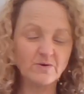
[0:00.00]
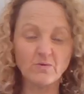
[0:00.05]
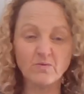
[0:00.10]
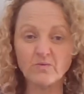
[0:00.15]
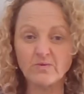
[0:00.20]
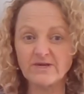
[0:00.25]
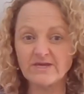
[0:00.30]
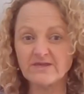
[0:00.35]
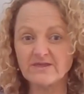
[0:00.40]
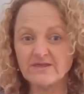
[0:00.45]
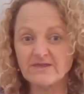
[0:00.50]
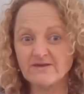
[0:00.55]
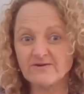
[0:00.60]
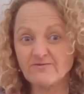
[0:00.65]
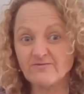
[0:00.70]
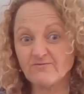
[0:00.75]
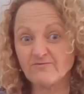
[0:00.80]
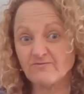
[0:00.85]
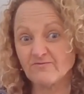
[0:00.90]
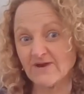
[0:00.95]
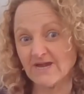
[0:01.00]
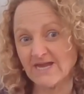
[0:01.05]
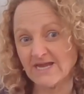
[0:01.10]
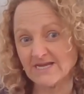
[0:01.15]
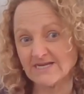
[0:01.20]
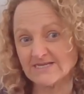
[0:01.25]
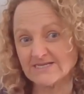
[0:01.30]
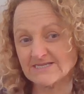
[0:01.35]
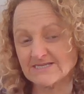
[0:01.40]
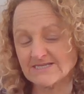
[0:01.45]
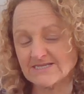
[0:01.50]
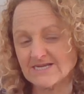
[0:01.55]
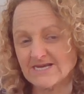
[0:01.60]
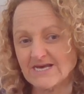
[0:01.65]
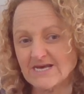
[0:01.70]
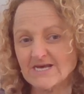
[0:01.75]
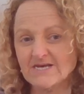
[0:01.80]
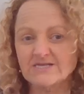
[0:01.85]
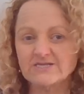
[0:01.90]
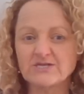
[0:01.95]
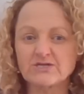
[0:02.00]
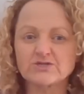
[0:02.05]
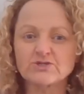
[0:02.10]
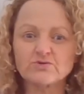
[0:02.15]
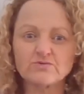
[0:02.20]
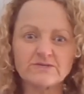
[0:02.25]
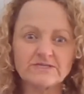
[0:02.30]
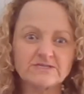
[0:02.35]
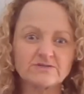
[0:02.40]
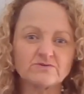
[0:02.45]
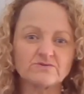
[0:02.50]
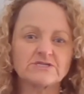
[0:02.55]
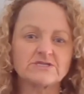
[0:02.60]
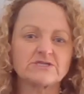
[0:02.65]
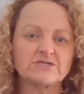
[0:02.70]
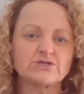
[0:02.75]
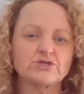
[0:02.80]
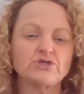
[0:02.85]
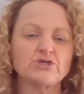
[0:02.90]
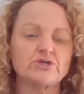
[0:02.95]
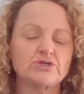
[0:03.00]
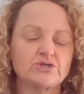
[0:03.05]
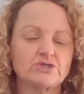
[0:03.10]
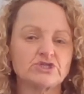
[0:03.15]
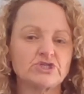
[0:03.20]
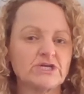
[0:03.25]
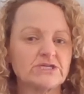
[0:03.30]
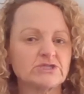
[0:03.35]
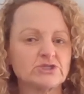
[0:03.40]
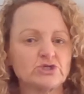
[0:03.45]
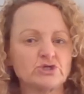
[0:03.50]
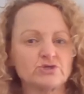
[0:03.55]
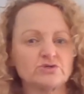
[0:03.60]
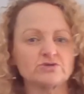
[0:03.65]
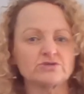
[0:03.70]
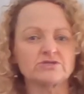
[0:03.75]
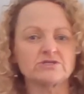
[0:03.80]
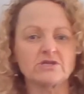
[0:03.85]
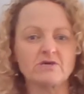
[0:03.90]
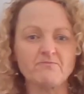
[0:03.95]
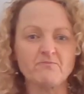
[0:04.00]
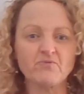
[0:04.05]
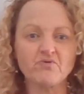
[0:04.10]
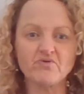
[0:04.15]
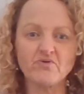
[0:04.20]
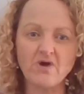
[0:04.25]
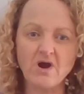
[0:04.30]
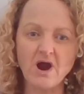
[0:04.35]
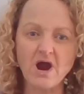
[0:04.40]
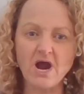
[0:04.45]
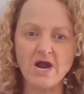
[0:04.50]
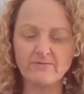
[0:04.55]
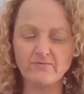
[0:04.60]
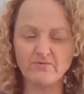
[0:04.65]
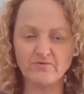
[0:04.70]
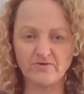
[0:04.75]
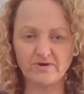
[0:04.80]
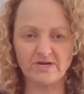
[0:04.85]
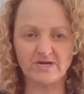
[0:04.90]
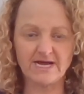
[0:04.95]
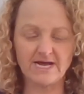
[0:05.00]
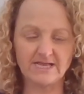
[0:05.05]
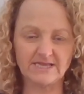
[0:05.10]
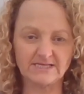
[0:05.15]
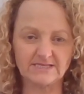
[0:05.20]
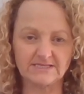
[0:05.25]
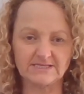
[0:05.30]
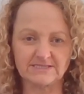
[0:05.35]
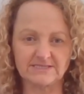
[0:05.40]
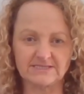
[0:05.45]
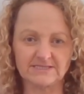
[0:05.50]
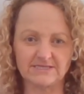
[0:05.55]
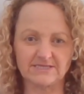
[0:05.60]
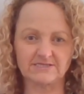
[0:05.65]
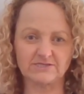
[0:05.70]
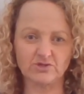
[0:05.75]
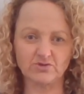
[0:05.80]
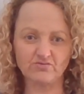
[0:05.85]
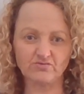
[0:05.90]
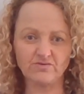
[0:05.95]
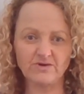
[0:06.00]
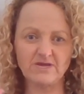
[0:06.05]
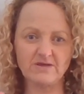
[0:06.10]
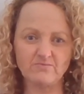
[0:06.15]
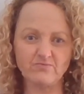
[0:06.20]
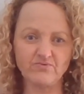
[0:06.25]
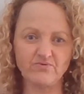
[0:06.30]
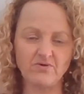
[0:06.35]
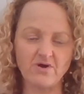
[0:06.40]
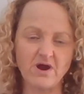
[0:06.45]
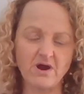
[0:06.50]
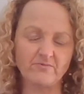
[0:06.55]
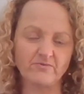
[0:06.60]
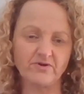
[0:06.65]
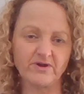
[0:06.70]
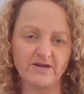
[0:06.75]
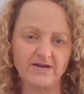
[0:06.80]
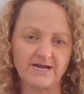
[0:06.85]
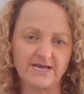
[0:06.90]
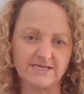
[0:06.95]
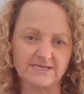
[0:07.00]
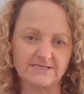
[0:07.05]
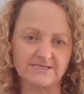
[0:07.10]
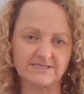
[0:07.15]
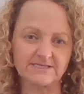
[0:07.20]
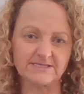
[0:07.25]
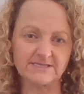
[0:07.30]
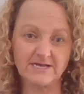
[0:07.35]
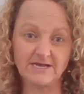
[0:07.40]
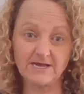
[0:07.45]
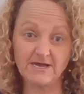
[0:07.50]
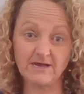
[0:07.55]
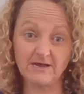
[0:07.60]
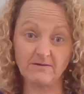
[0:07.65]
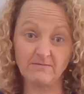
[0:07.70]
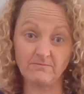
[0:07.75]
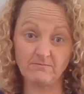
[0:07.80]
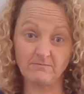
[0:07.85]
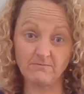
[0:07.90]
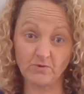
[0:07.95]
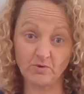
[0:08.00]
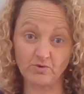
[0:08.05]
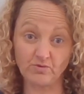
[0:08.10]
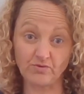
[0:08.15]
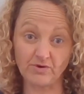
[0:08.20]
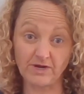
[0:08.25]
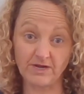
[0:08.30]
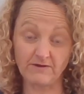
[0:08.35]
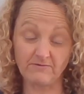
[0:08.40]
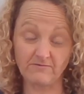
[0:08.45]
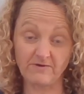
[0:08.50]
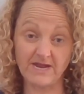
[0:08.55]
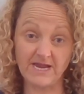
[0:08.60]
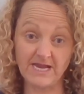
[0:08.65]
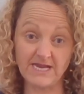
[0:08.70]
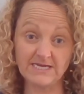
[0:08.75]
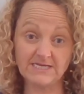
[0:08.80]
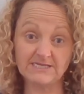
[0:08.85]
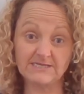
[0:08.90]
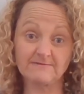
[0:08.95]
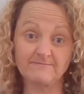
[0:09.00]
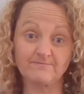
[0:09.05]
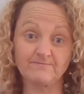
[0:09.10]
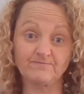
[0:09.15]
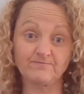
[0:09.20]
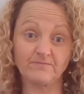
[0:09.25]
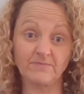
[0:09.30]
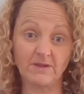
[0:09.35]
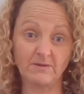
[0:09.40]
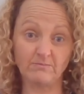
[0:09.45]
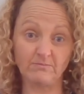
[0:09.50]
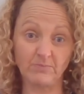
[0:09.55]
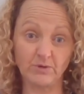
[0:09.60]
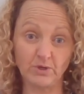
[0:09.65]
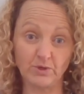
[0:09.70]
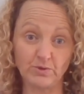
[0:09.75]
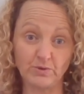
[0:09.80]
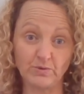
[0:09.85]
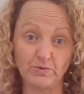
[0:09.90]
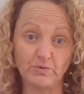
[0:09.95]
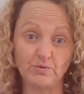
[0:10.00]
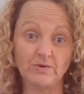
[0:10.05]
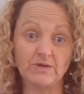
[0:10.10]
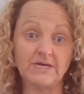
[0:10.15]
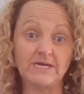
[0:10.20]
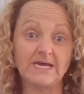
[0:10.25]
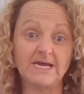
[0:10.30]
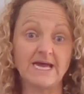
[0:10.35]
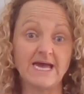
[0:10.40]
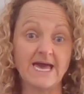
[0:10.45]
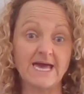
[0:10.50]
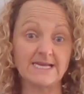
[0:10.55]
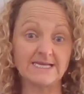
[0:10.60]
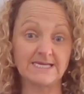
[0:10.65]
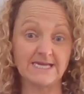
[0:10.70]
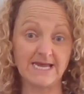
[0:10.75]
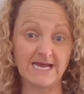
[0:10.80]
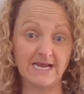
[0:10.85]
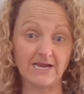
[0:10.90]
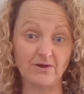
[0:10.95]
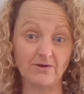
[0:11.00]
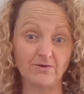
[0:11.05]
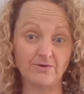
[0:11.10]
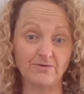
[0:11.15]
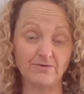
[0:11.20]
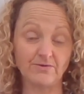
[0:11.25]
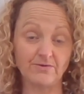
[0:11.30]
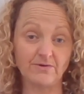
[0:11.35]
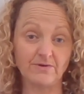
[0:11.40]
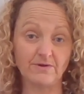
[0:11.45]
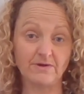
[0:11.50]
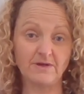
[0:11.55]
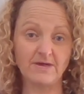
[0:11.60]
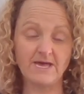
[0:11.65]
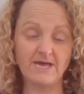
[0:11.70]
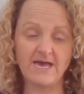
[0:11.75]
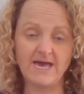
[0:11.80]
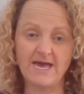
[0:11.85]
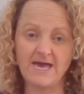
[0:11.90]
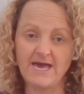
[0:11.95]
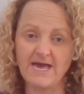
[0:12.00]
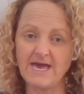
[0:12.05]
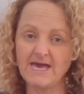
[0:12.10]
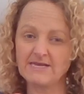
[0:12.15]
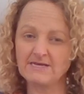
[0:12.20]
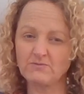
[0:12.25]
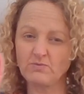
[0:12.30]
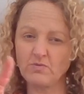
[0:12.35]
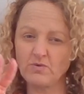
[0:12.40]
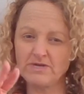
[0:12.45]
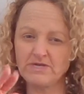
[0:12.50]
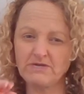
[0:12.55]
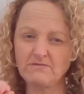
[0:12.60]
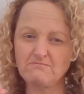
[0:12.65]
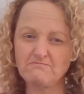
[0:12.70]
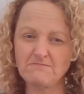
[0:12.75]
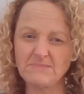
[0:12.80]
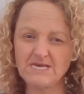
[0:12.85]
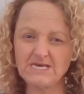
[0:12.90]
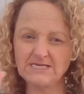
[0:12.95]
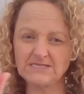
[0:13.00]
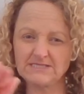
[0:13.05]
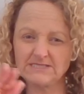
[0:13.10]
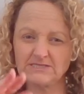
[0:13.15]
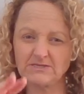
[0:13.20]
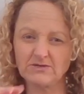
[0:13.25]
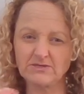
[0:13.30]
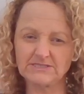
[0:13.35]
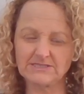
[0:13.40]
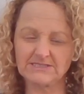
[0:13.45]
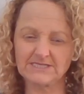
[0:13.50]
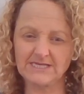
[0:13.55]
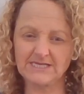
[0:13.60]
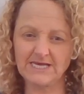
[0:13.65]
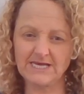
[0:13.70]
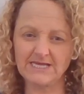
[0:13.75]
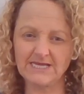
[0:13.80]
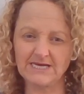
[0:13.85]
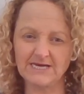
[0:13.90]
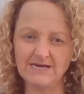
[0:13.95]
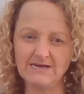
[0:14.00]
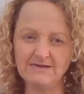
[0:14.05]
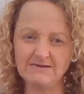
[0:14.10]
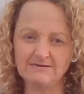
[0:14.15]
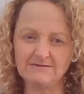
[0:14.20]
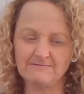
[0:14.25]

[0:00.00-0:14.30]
with red. So it's always good to just use the primary colours. There's 3 primary colours: green, red, blue, and yellow. And when you mix those together,